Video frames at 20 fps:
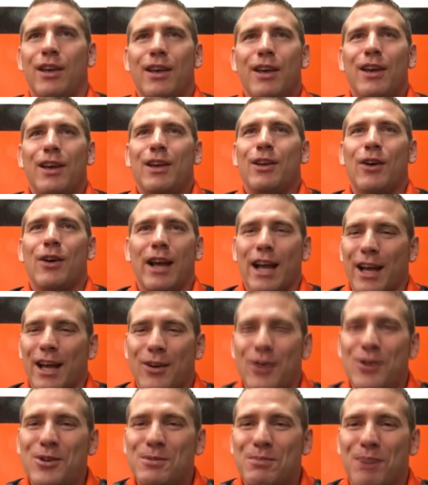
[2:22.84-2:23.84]
I got
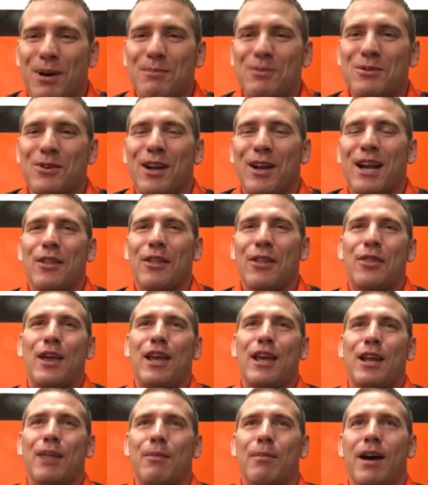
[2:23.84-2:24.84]
goosebumps right now thinking
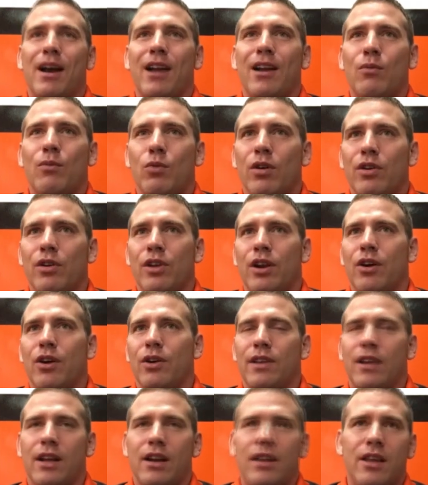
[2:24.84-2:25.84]
about it. And we're, at the
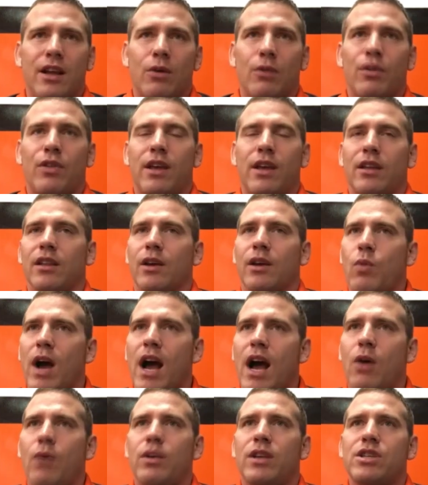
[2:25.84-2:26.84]
end of the year, we're thinking like, wow,
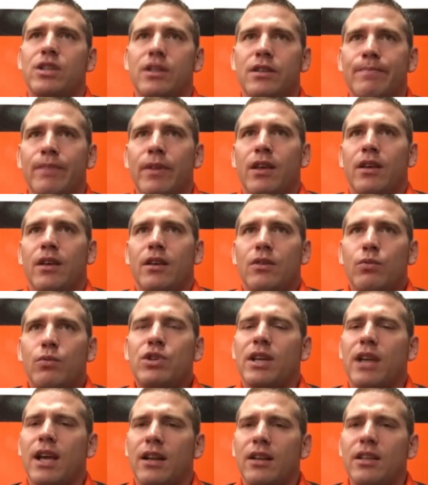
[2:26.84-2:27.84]
we should
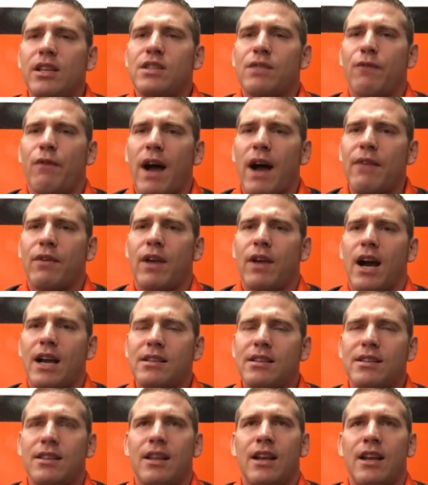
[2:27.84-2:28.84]
get at least five guys
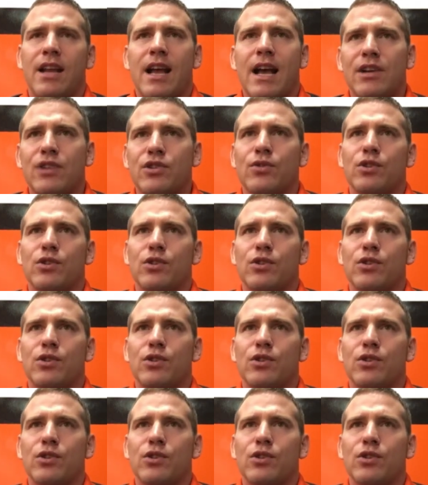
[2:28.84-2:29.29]
to the Nationals.